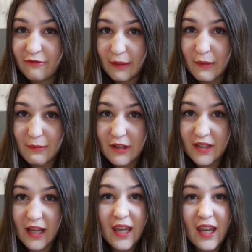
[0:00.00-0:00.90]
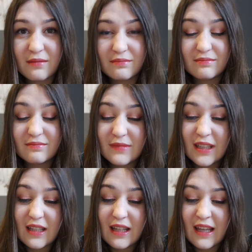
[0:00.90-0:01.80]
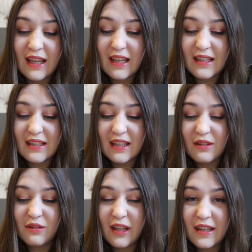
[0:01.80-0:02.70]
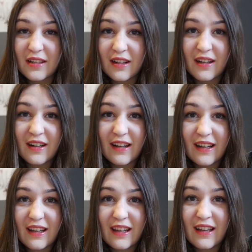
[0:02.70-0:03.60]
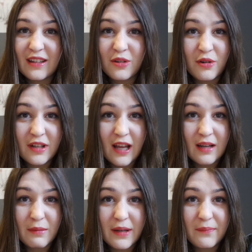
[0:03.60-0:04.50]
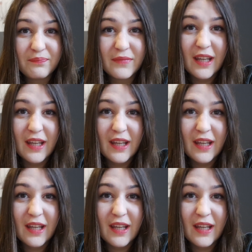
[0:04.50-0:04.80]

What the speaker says: film as much as I can, and see you later during the Hanami.